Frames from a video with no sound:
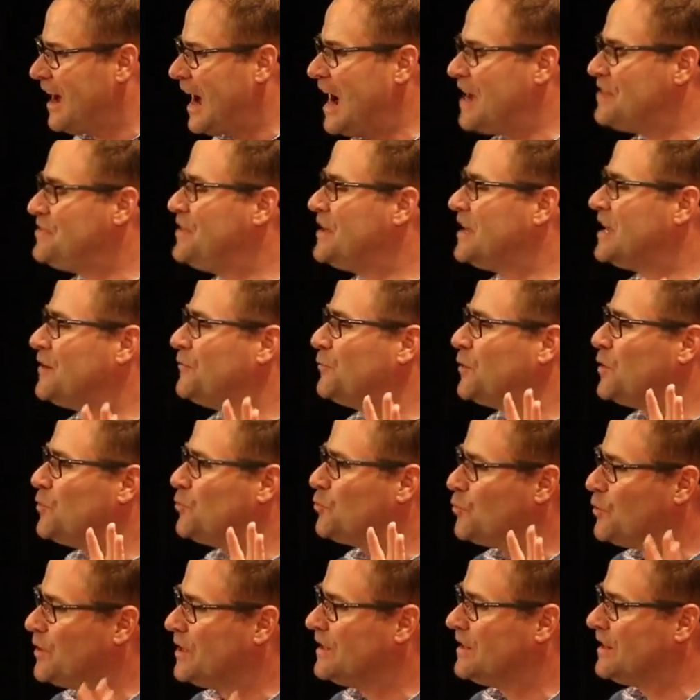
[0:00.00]
I think if we
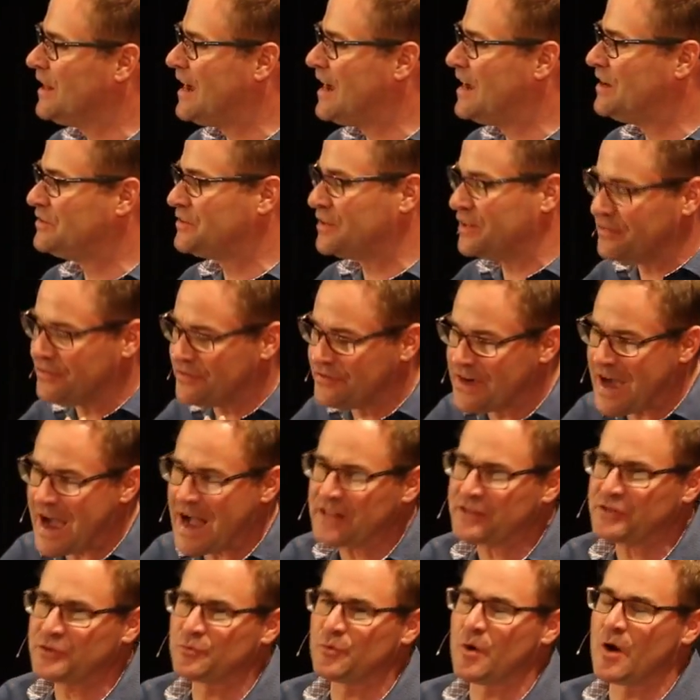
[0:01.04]
realize that
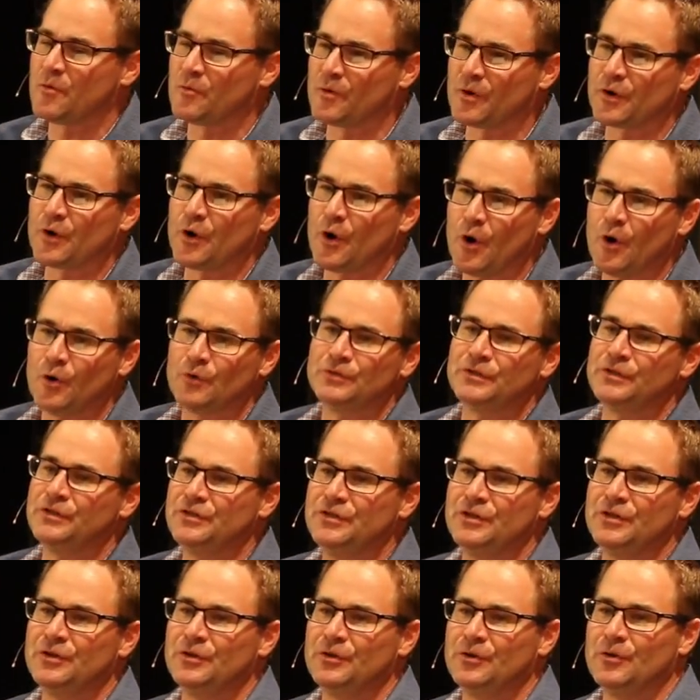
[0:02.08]
that's what we're called to
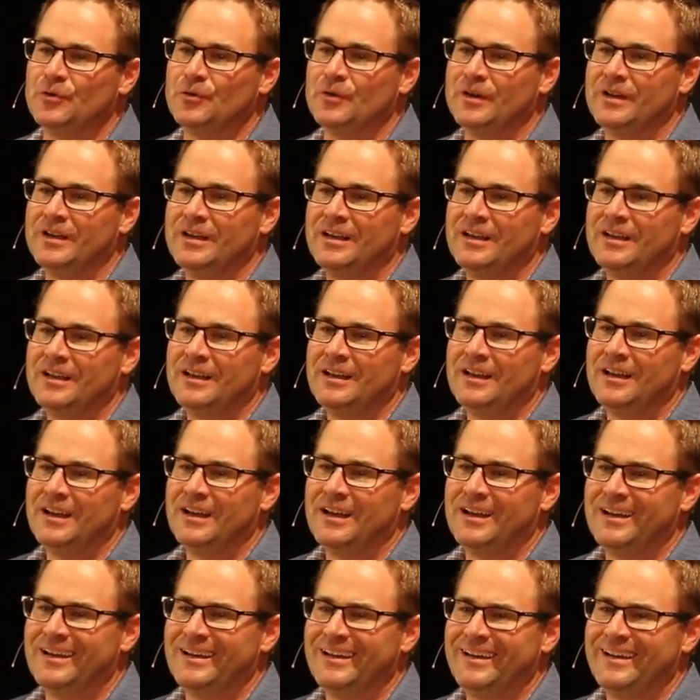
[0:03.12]
do,
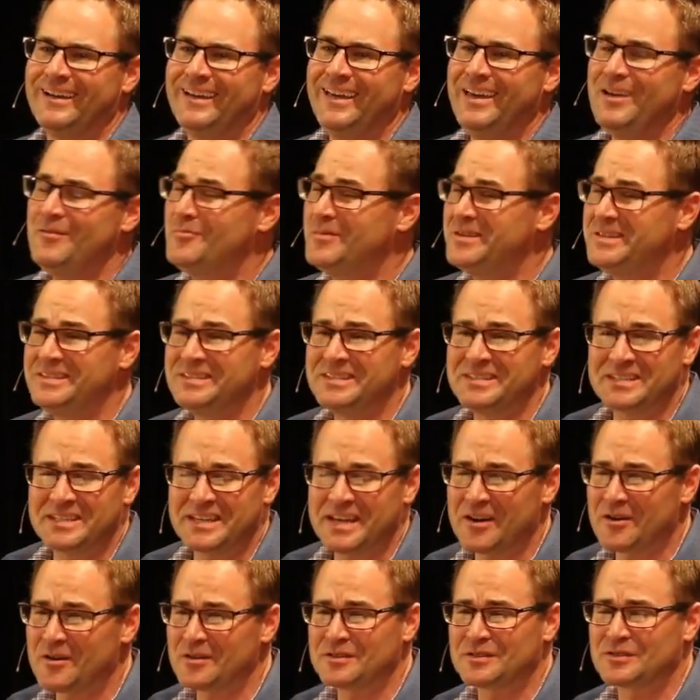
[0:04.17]
it wouldn't
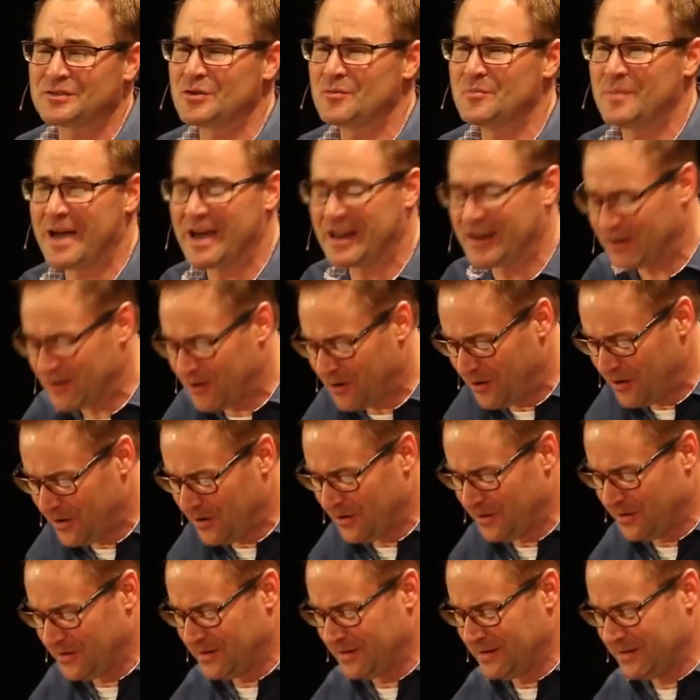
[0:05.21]
scare us so bad at
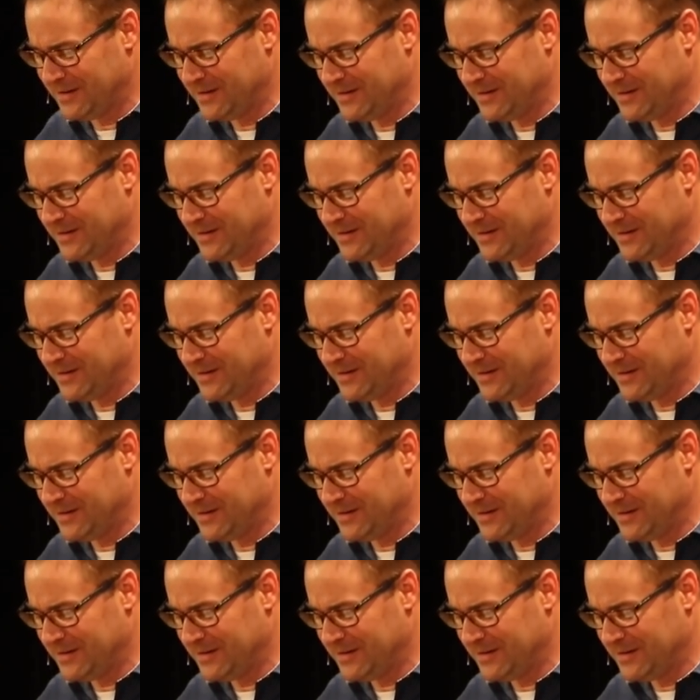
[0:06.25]
all.